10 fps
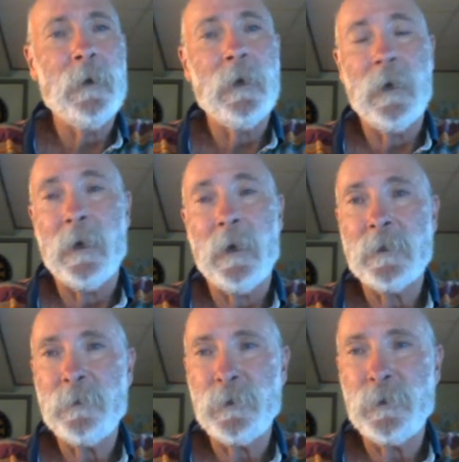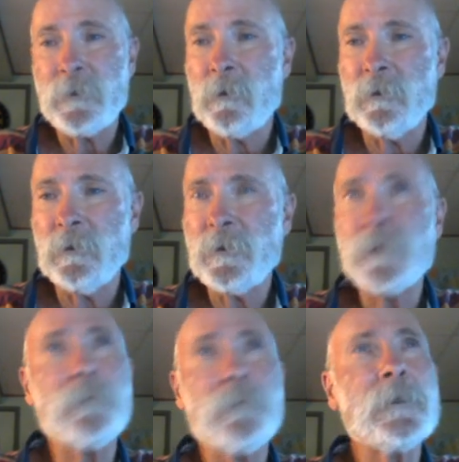I suppose there are all
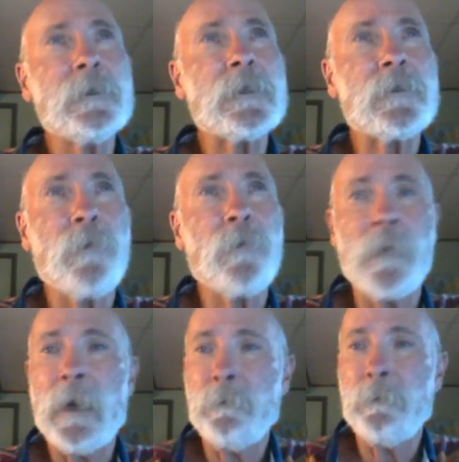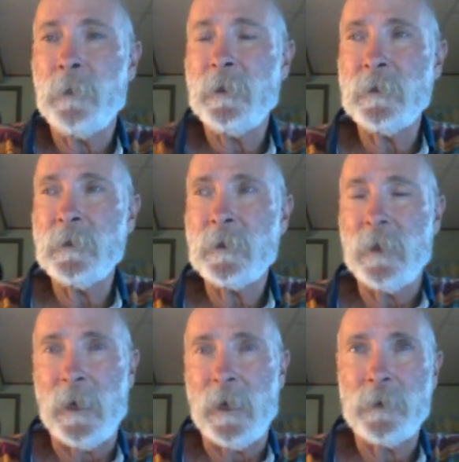sorts of reasons for that, but it is
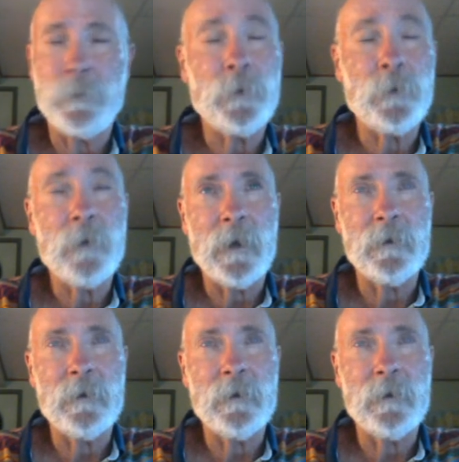an attribute, and